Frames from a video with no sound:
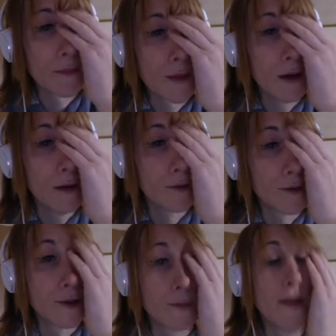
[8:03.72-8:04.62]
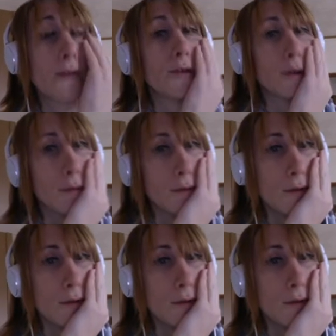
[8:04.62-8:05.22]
Oh, suspension.